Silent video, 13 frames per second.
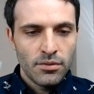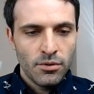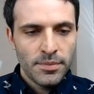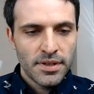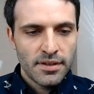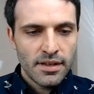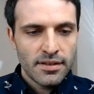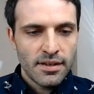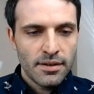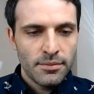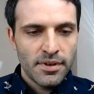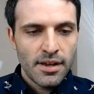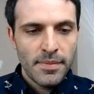whoops, that's
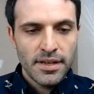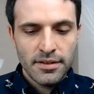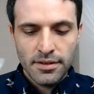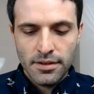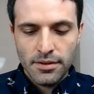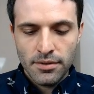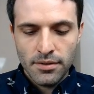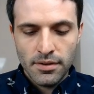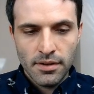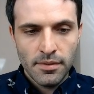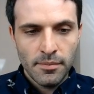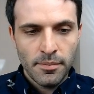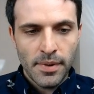not what I meant to do,
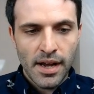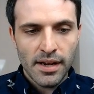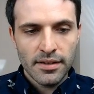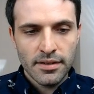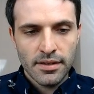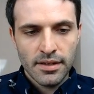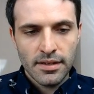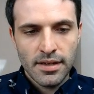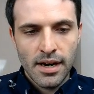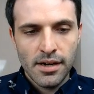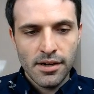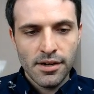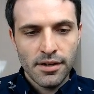box
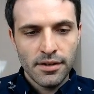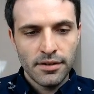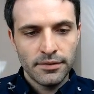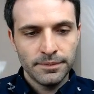container,